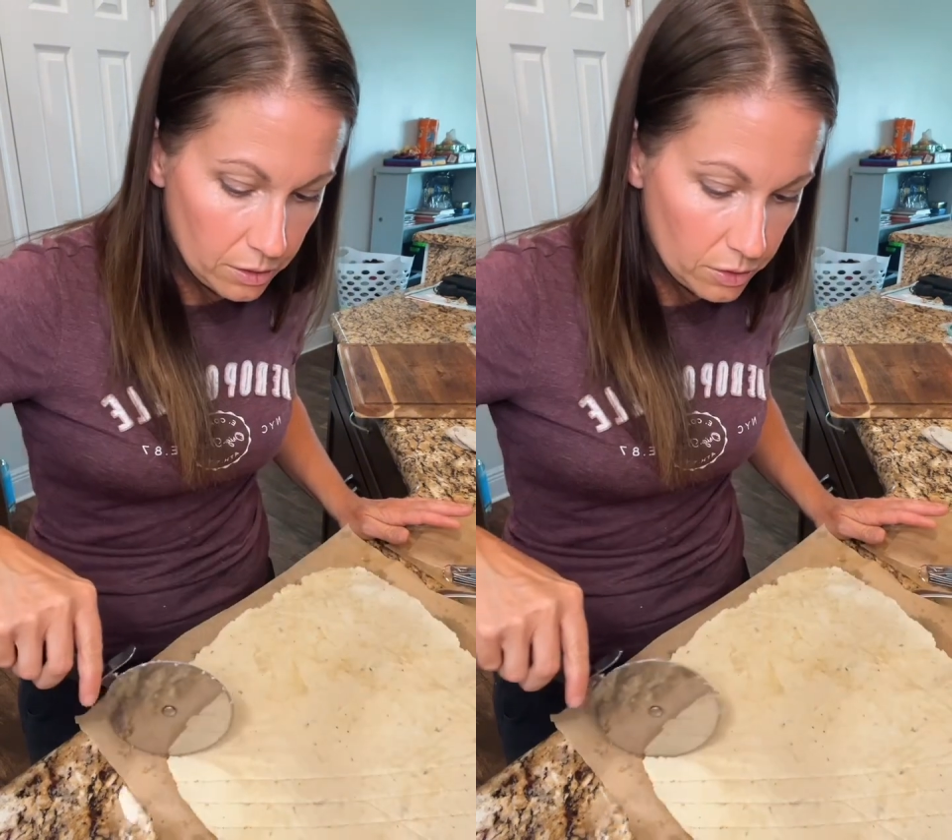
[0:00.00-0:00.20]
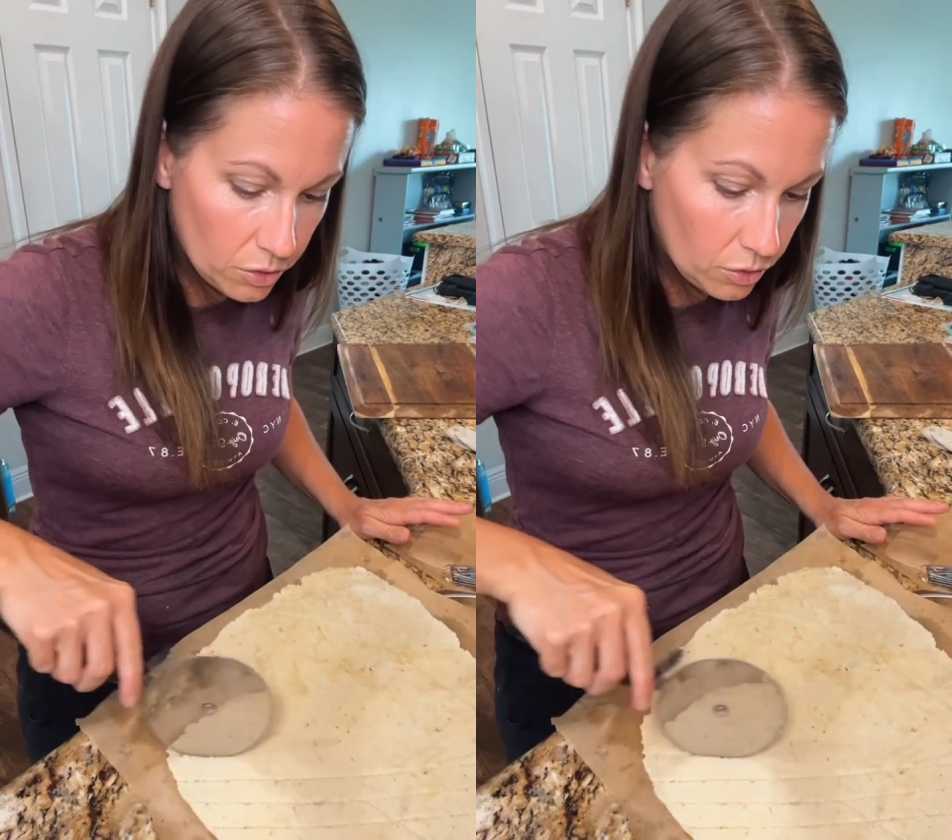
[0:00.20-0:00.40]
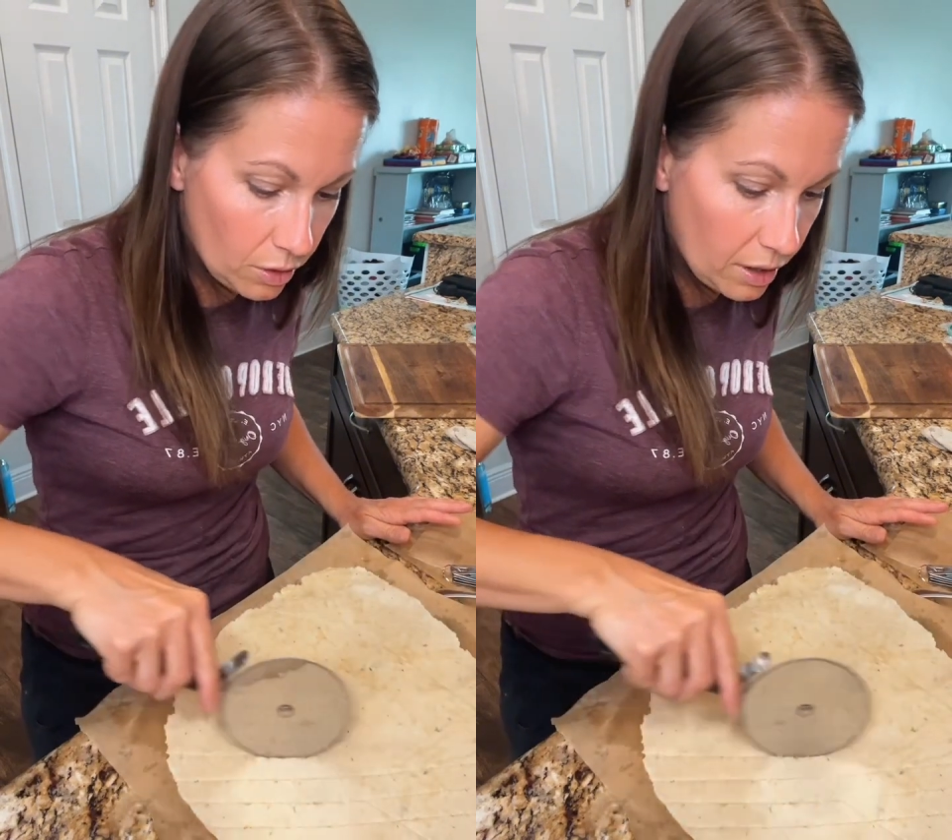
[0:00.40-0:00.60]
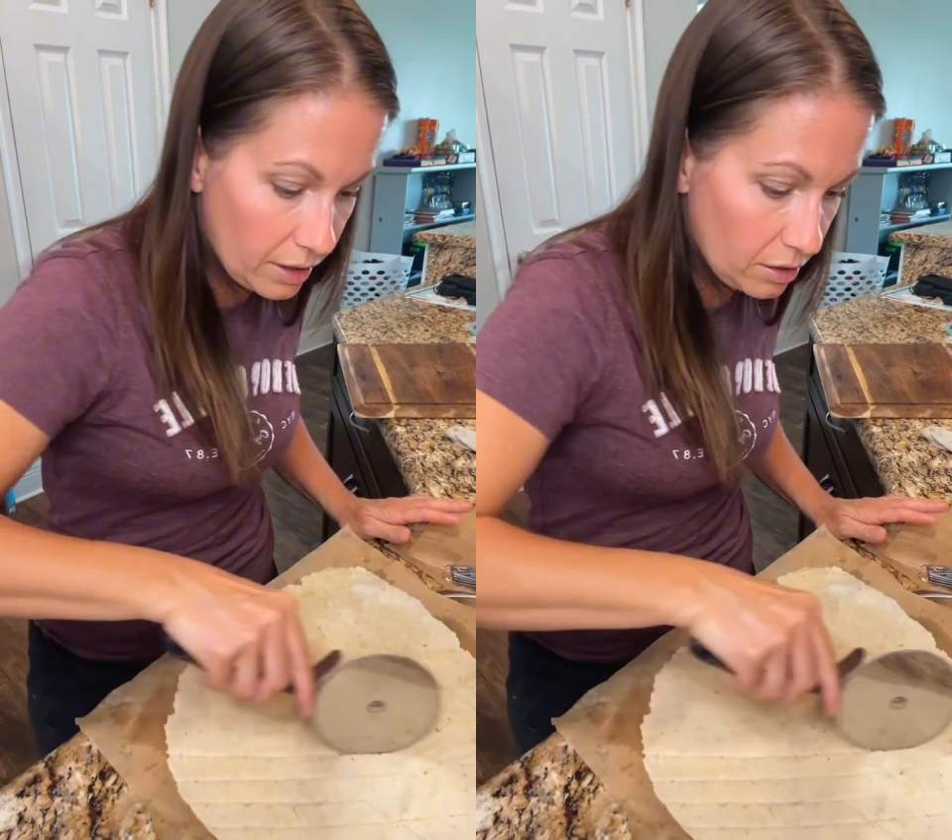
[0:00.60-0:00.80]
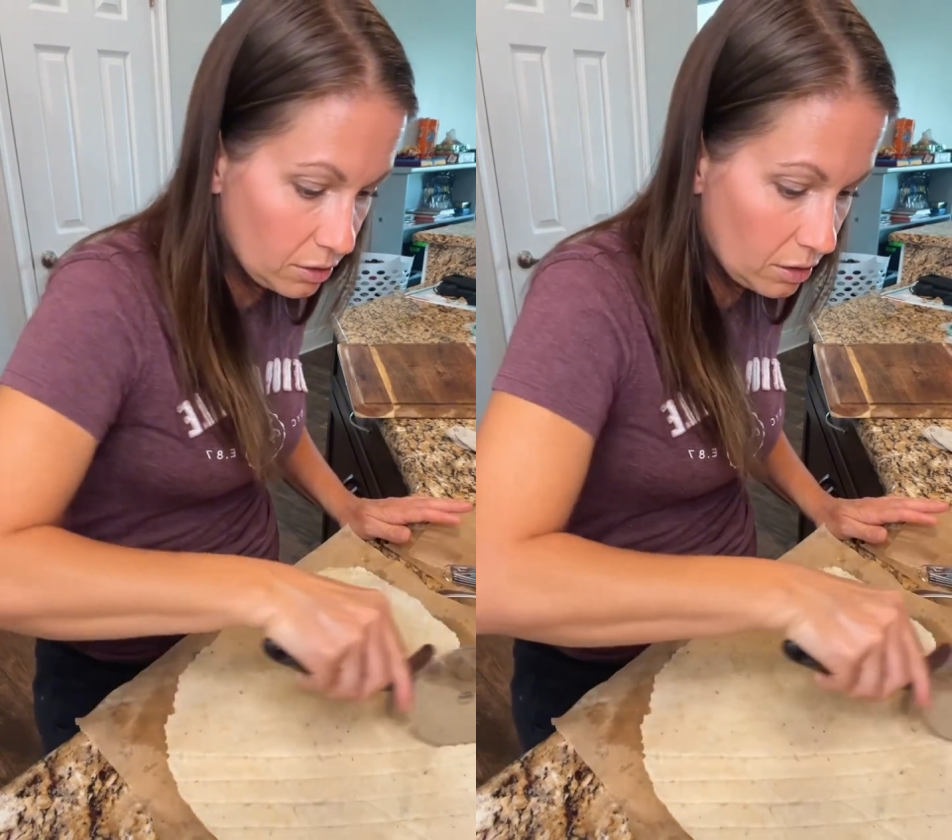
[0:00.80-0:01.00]
so it'll
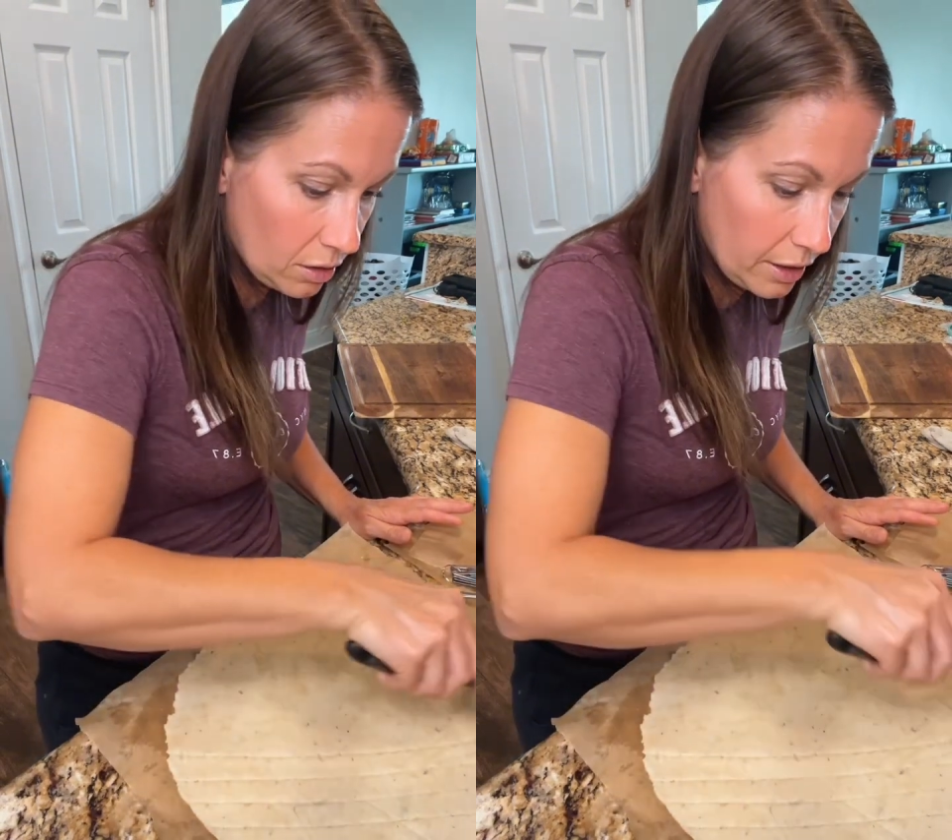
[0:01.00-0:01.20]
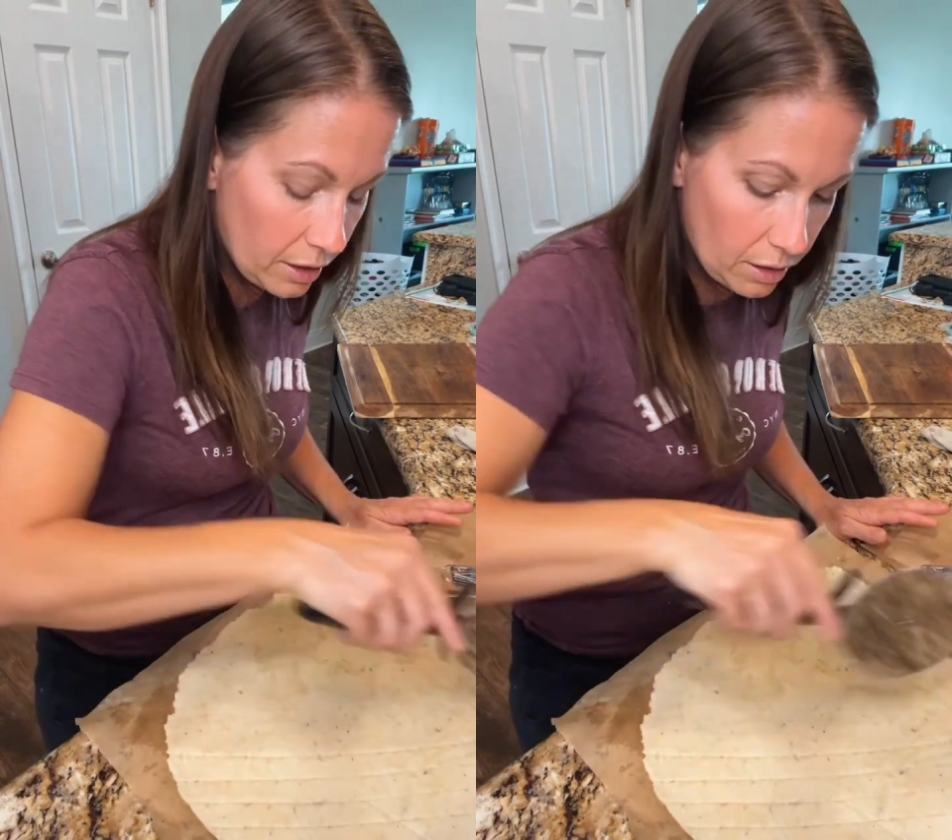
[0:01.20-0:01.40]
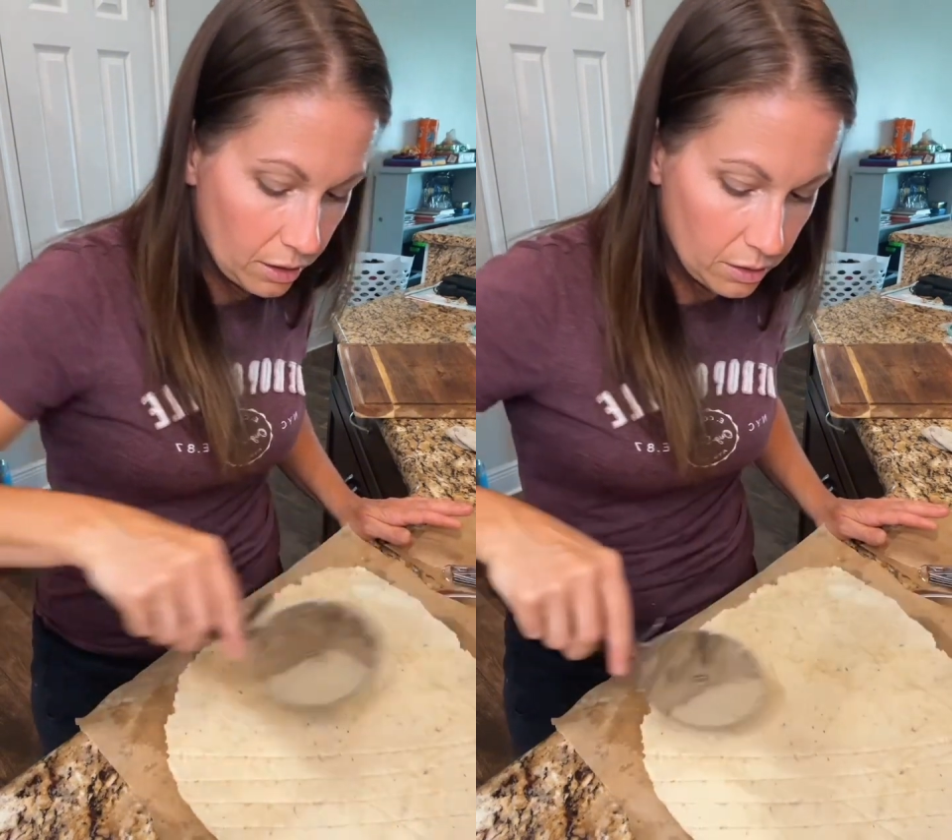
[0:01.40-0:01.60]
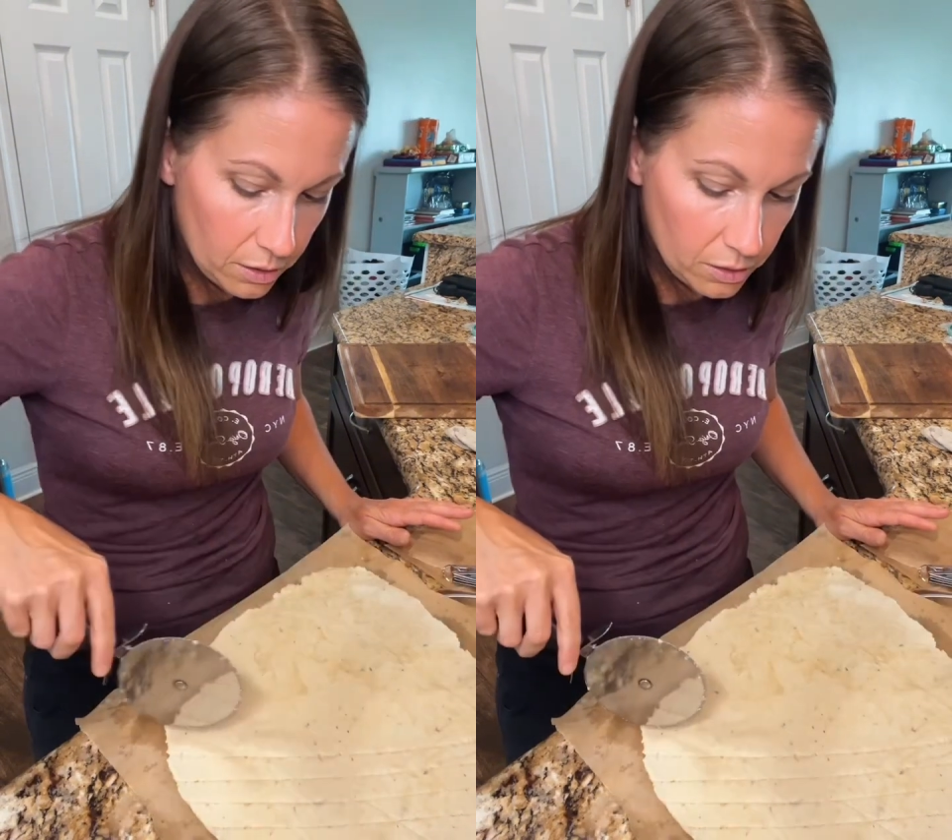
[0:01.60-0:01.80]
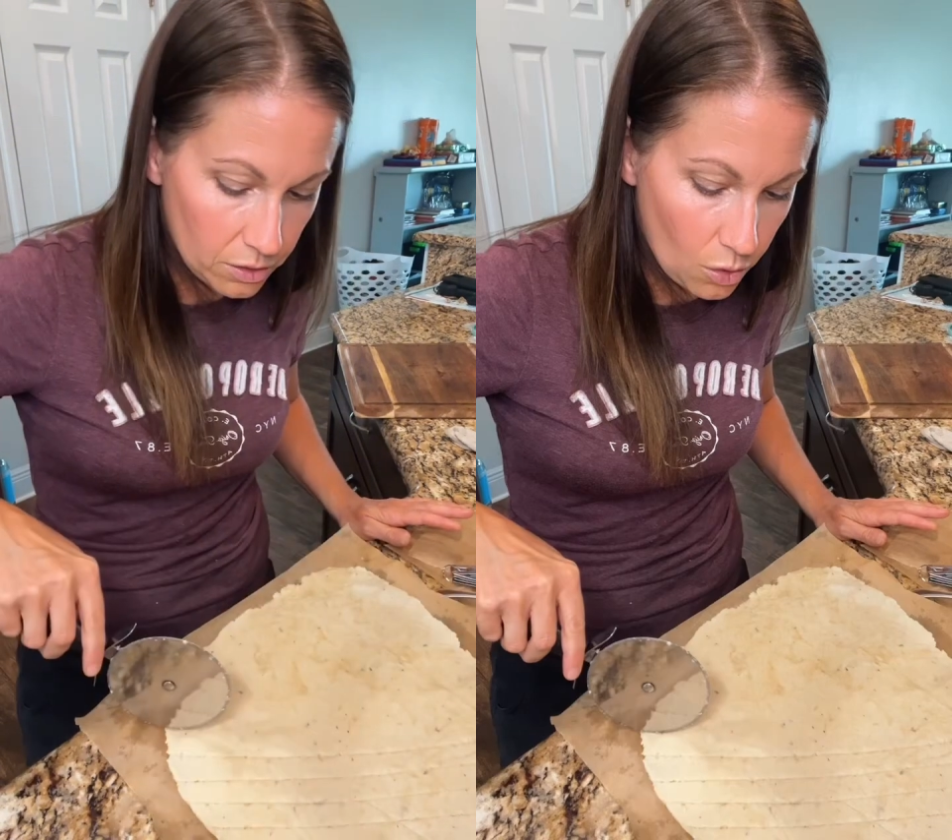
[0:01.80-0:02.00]
kind of look like
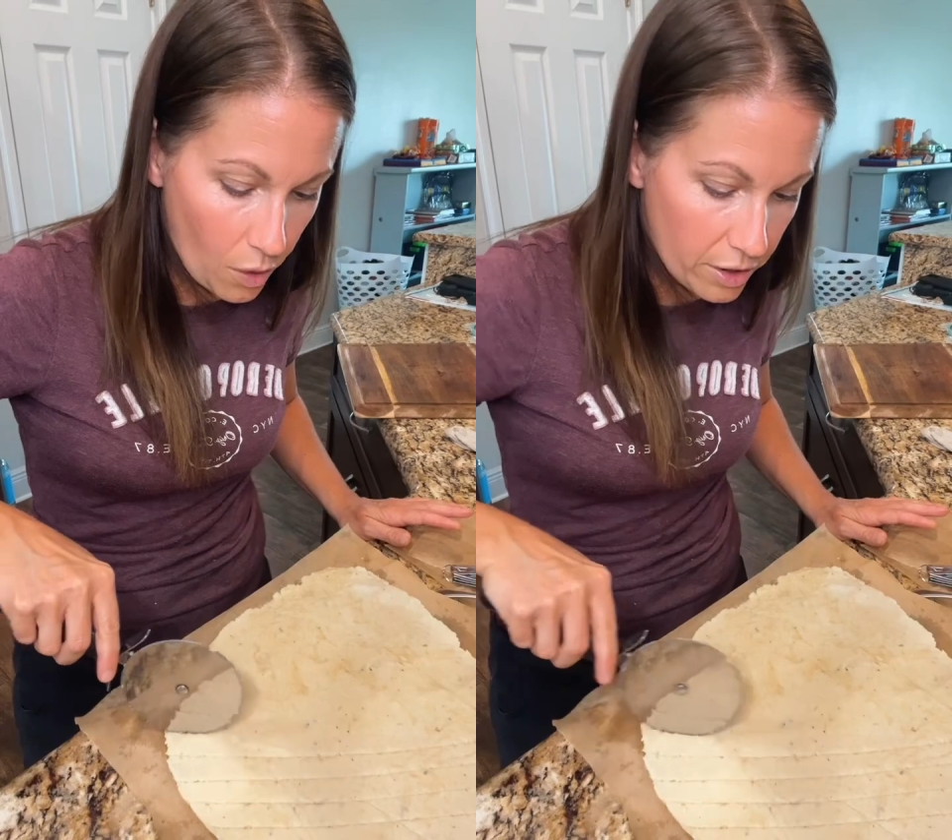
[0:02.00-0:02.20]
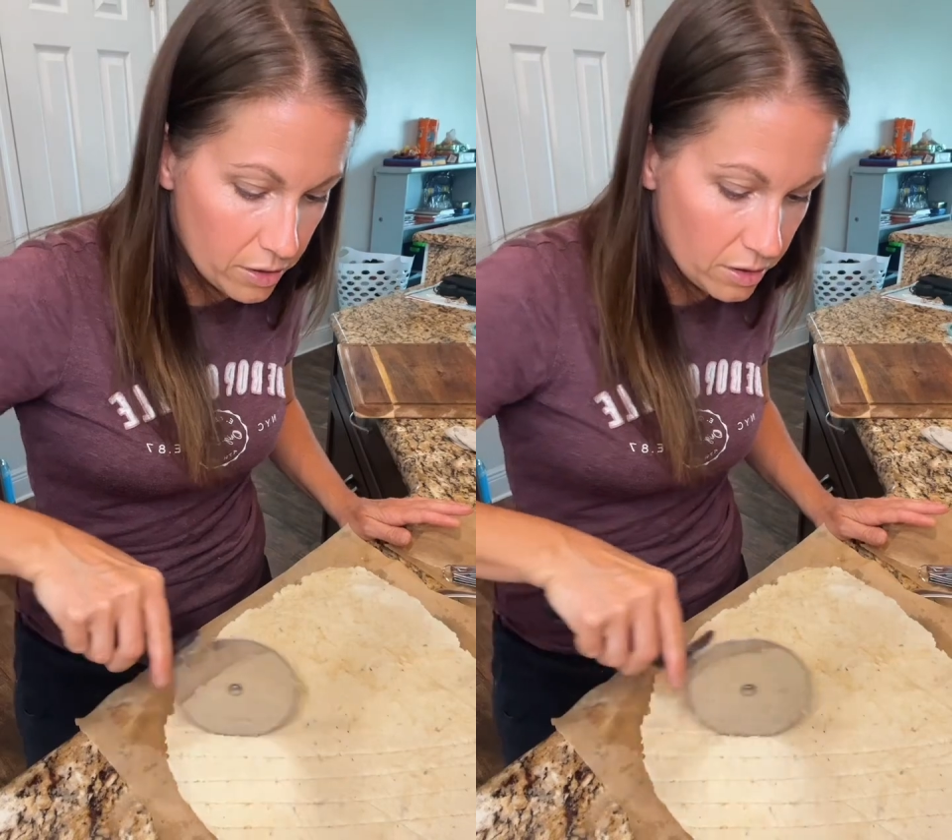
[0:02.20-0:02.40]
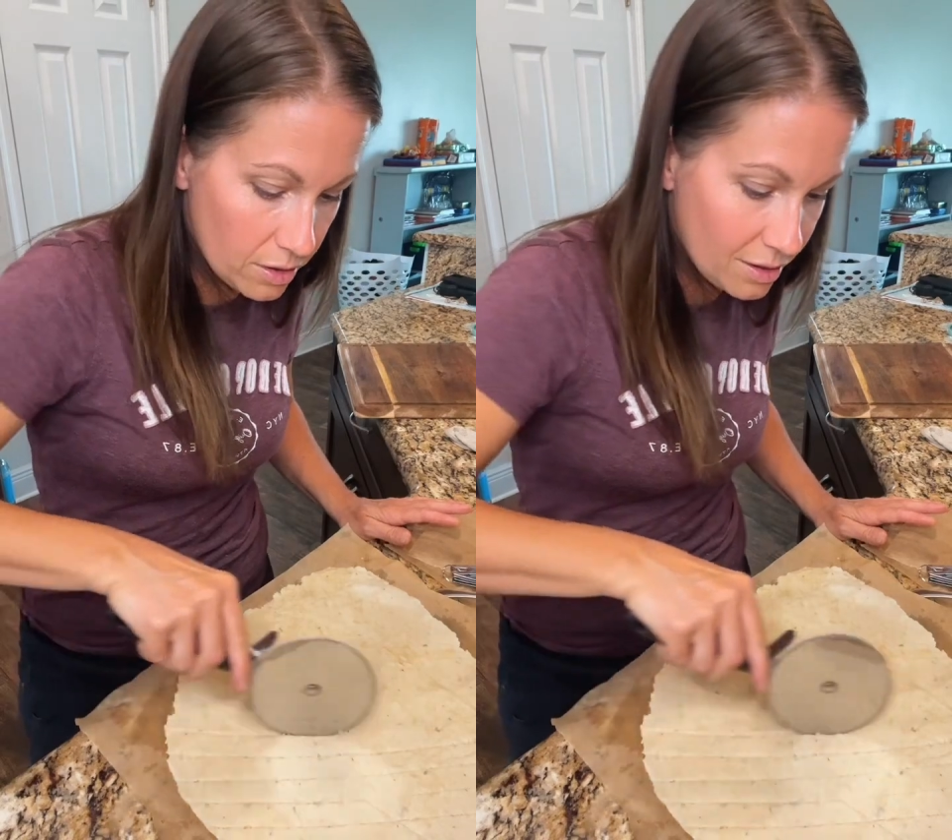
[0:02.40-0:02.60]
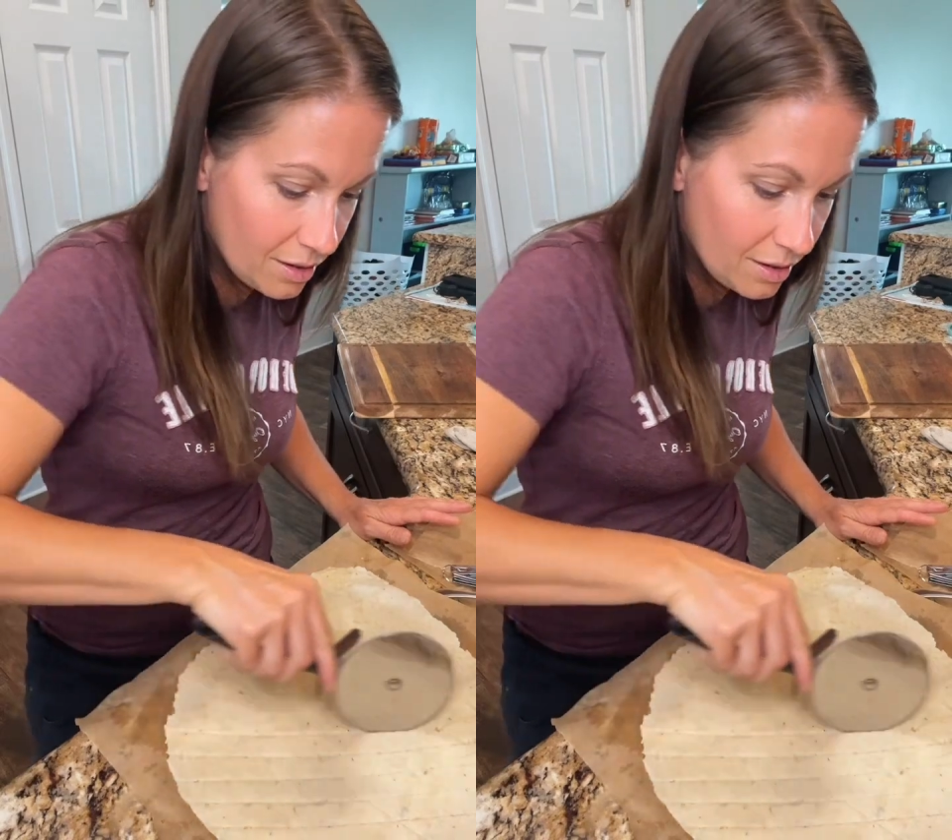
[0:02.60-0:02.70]
squares.